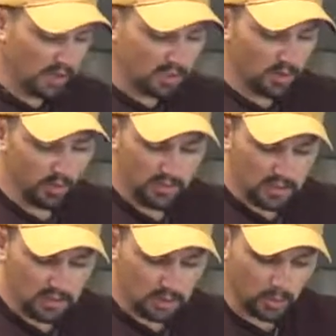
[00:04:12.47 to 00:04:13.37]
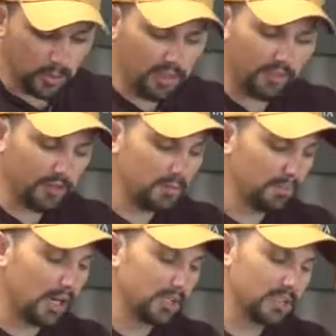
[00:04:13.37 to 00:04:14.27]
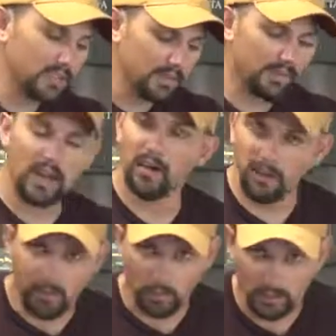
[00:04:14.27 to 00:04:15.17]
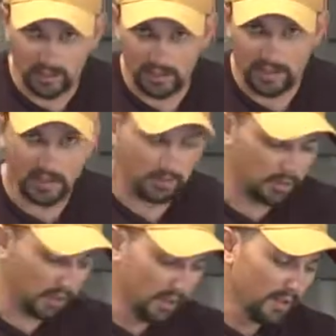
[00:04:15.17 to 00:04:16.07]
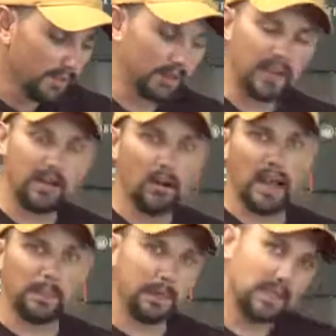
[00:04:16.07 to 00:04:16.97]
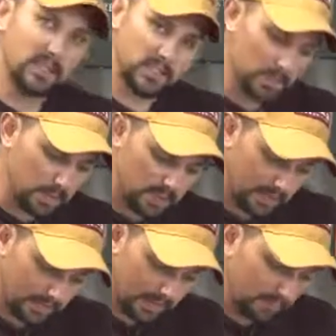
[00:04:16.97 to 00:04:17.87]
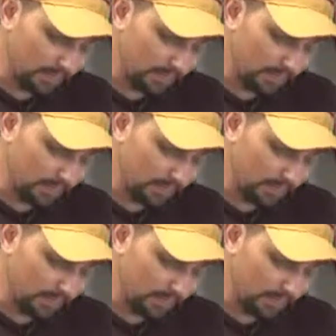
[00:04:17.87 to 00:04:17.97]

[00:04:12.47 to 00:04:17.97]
So we've got three different boxes. They all look really similar, but they are application specific.